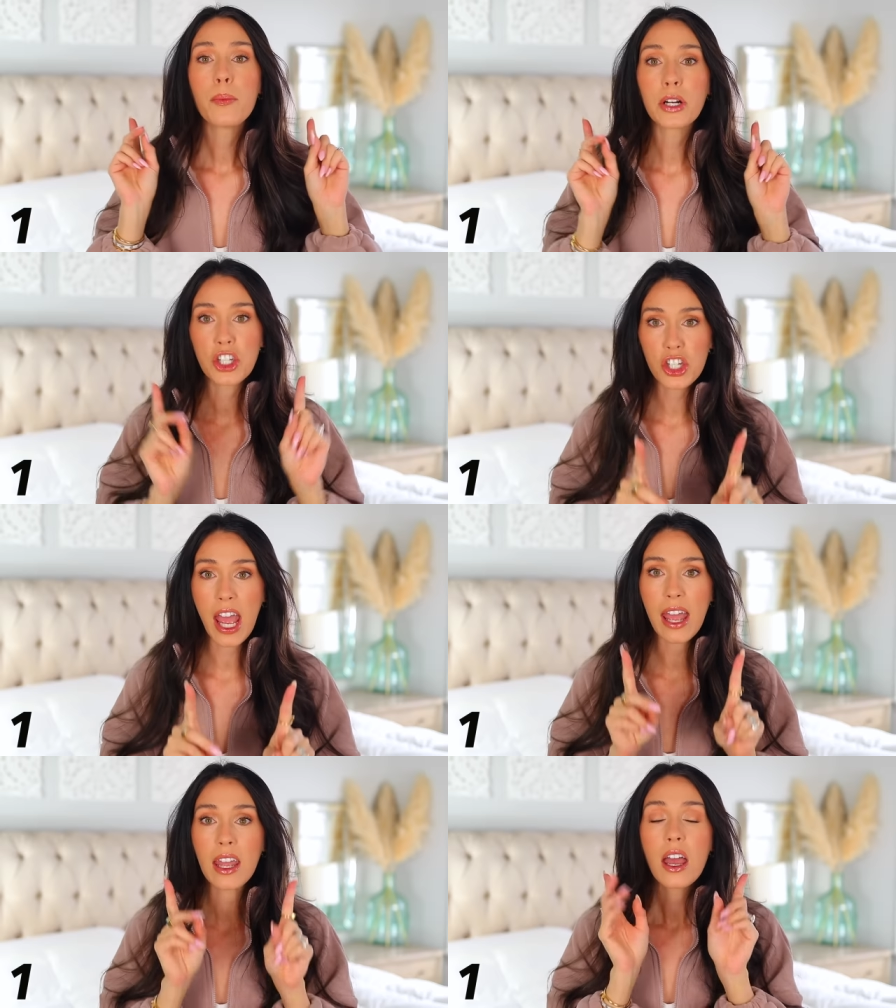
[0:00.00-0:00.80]
put
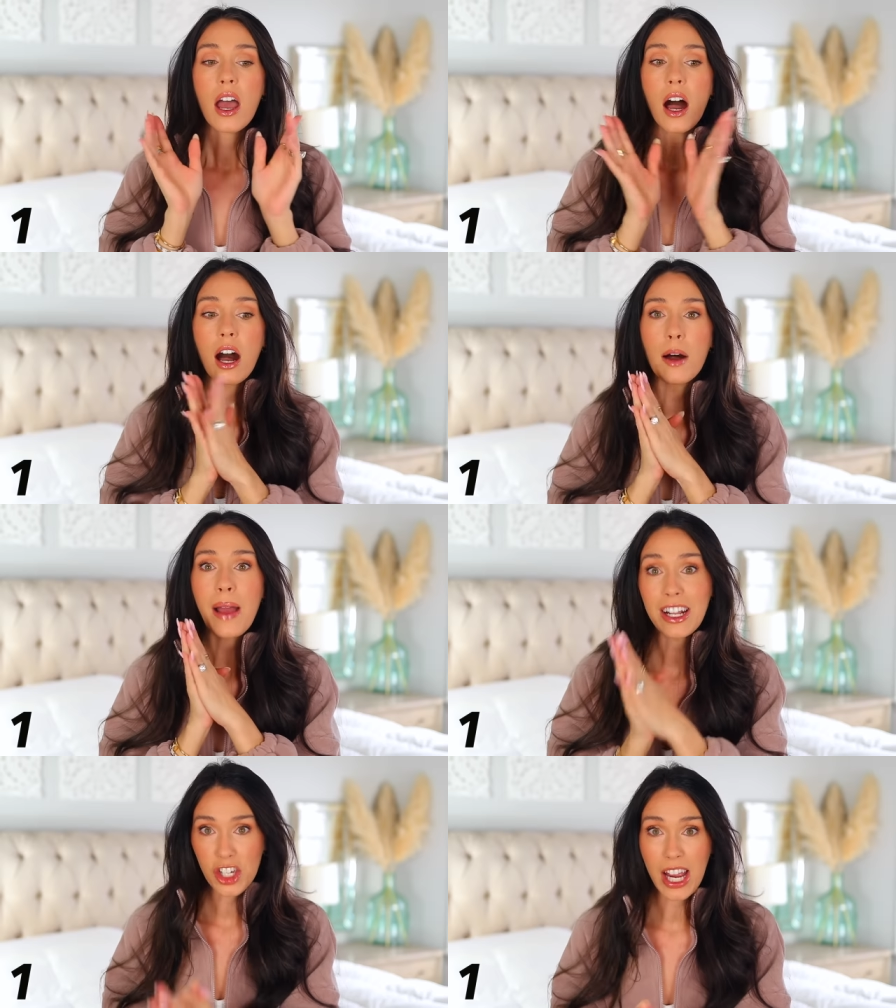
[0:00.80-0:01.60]
Shea um,
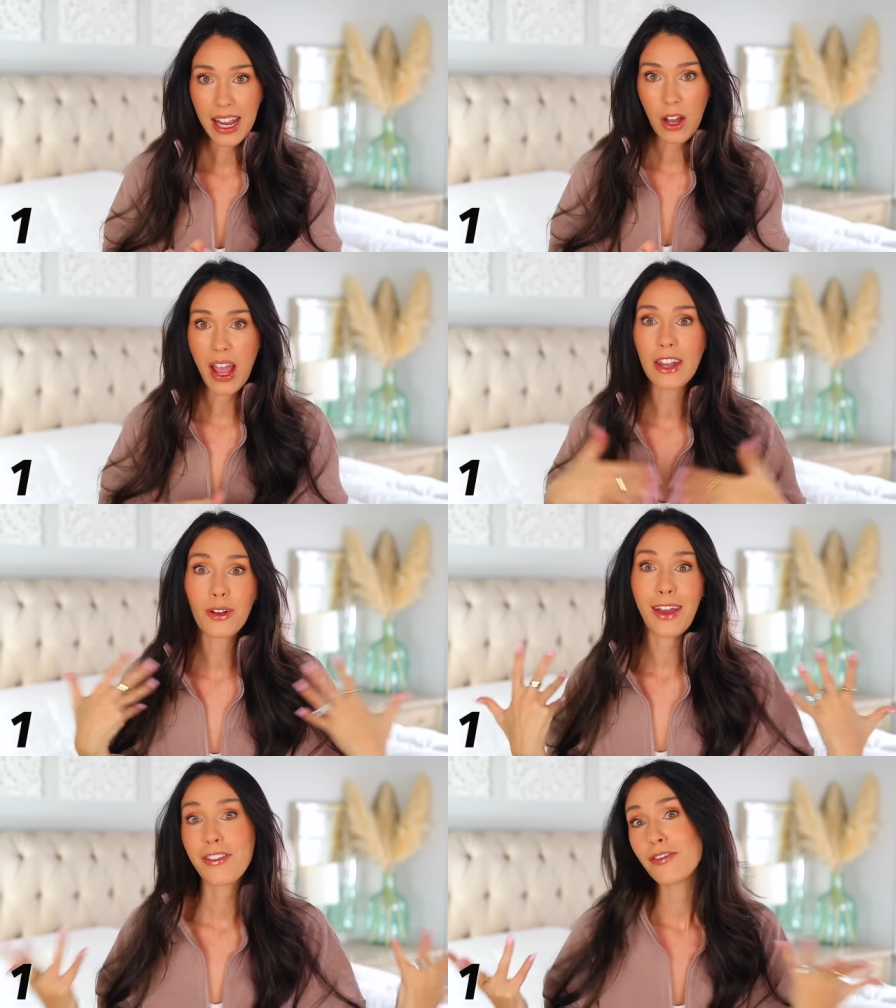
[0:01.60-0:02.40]
at checkout and you'll
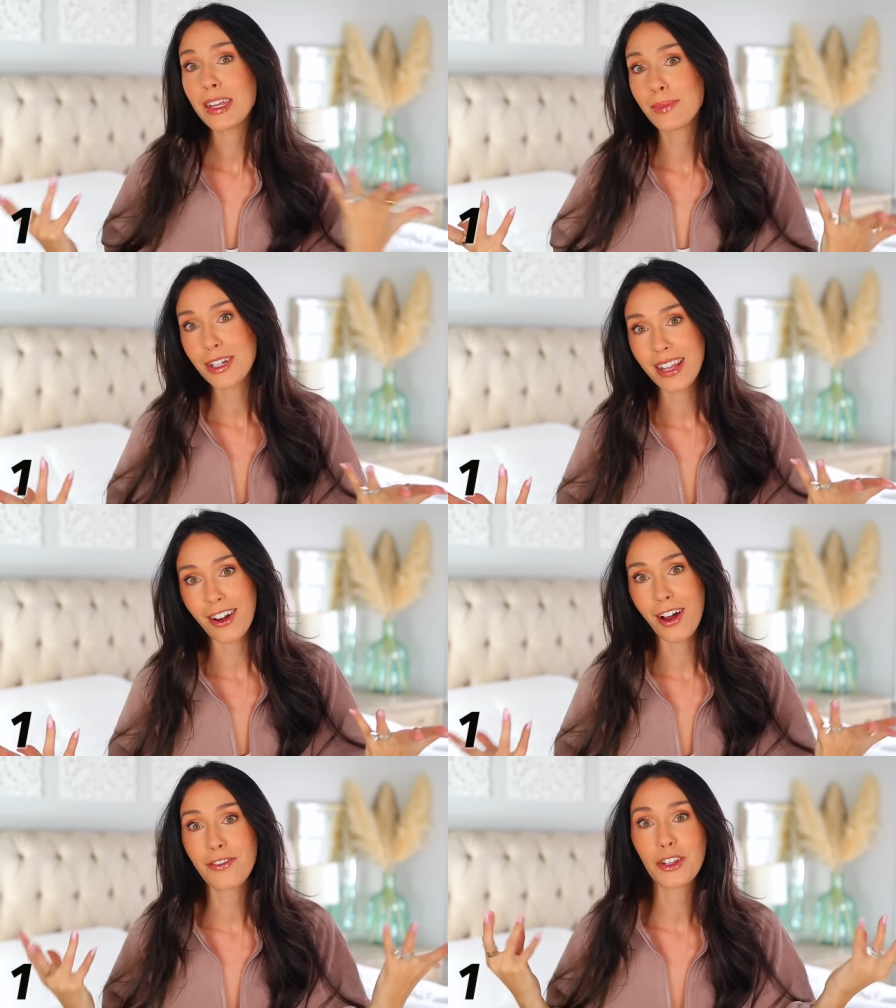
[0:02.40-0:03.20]
get 15%
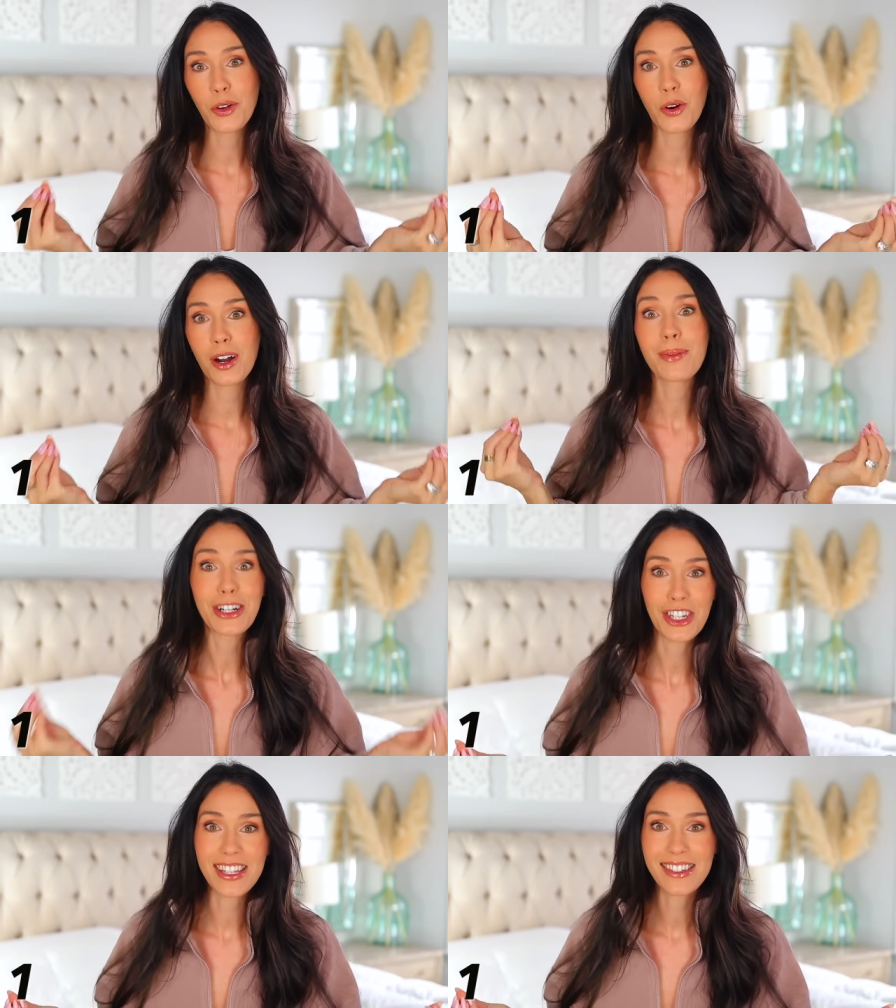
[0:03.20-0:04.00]
off your
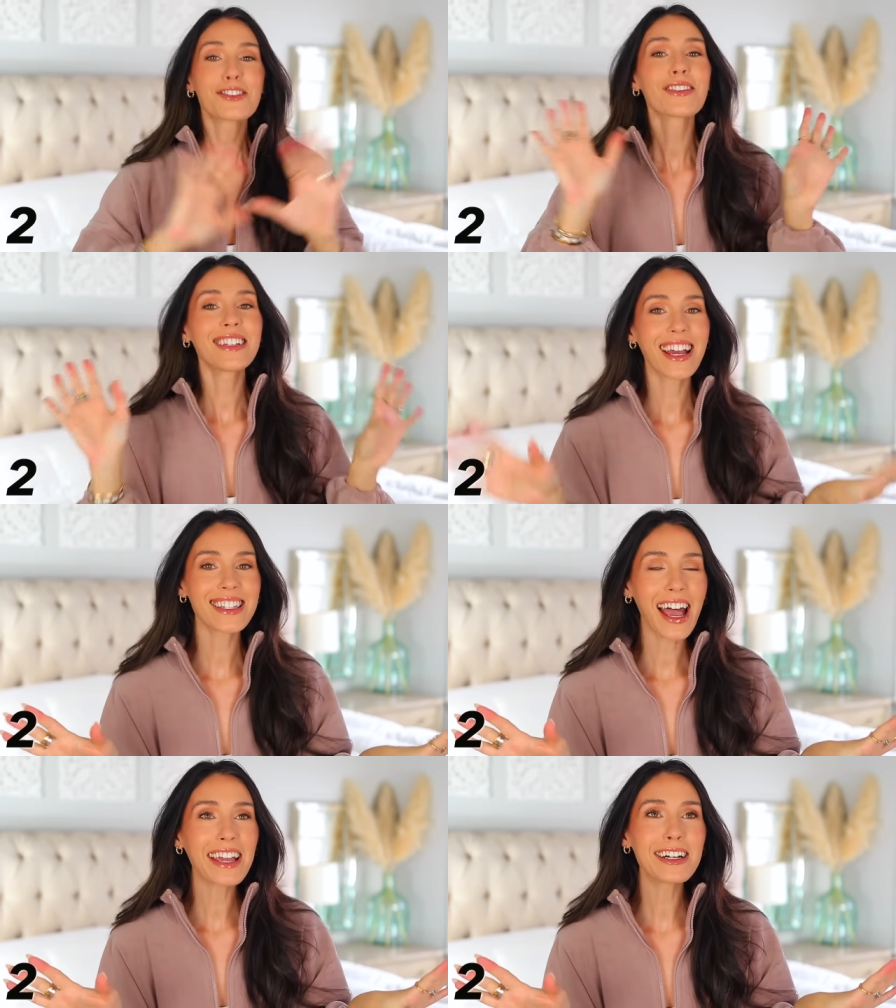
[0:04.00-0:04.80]
purchase. So the next
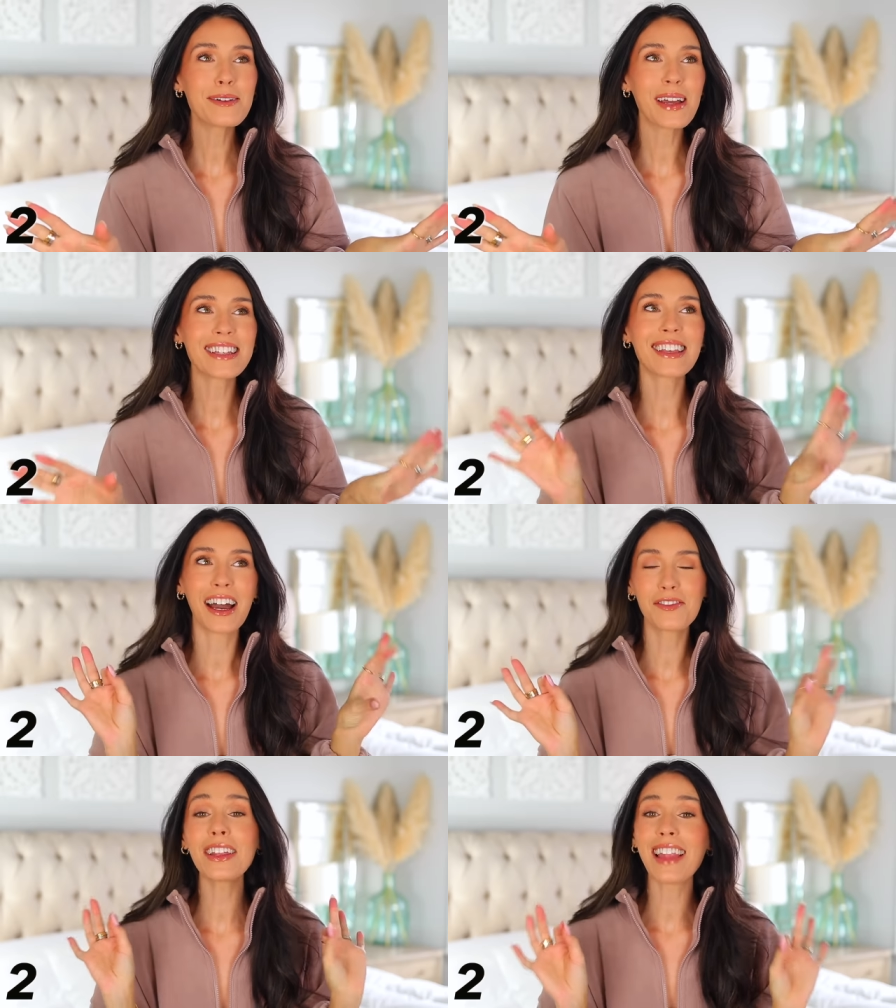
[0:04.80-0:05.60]
item is
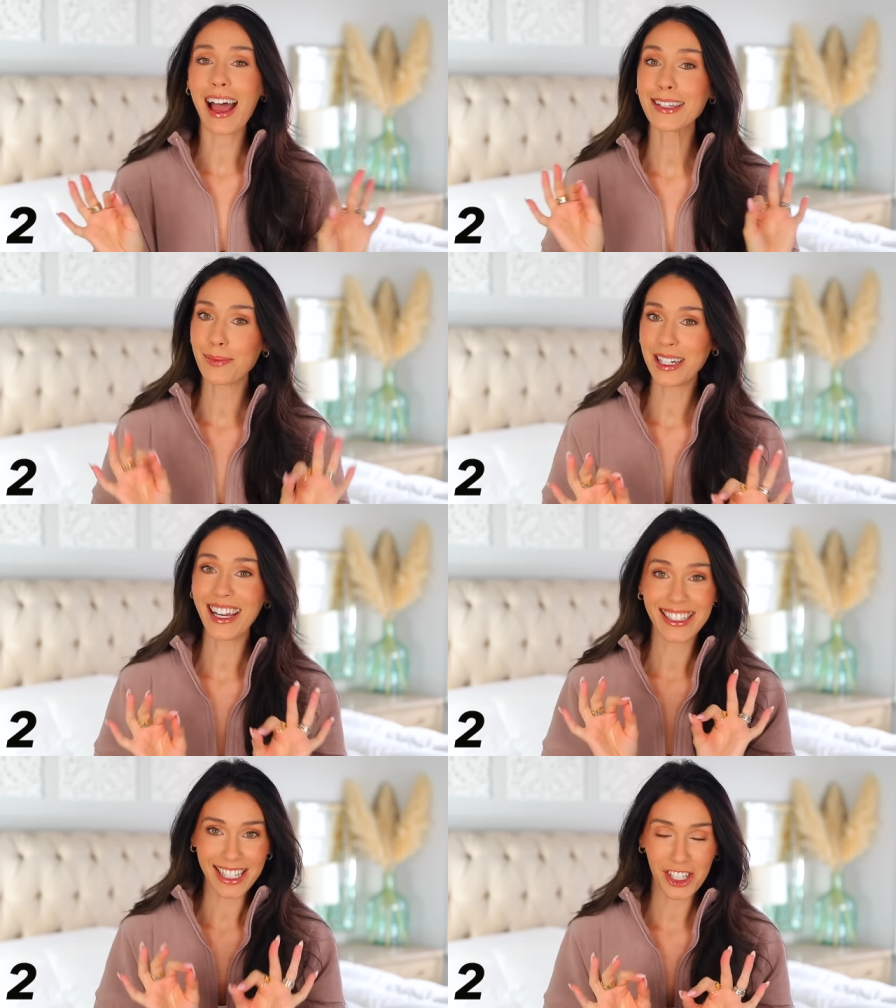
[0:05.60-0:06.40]
kind of a last minute
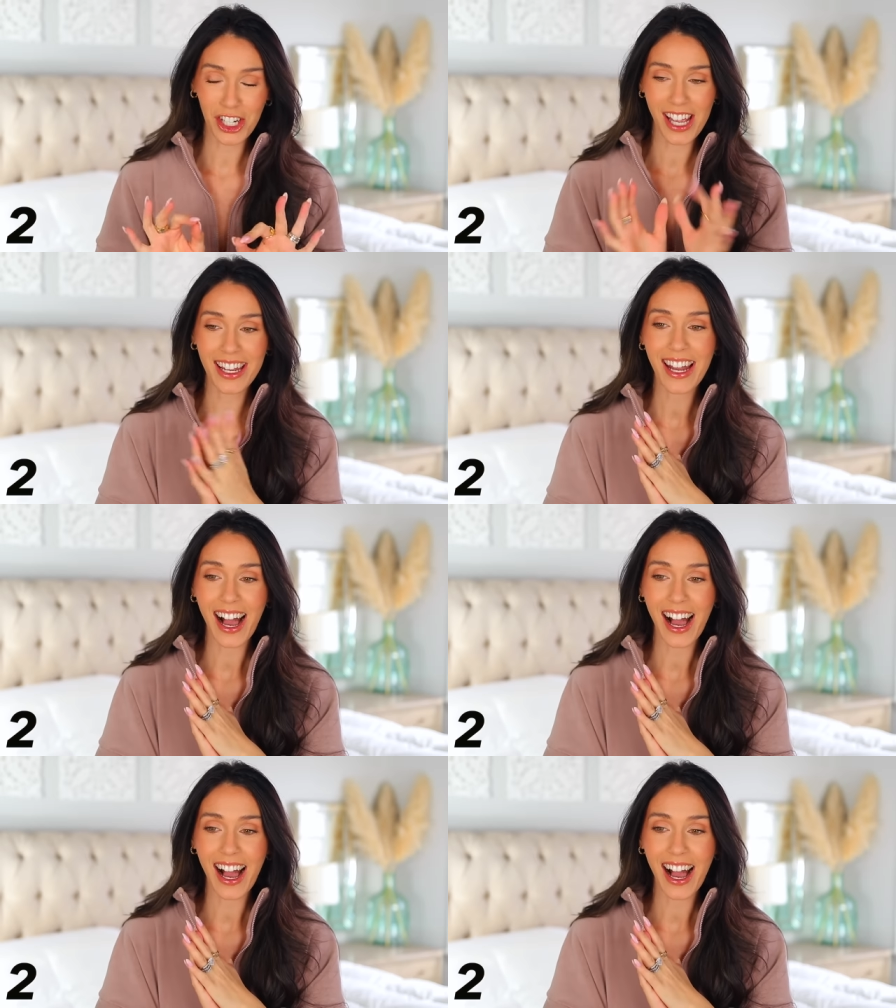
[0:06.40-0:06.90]
addition.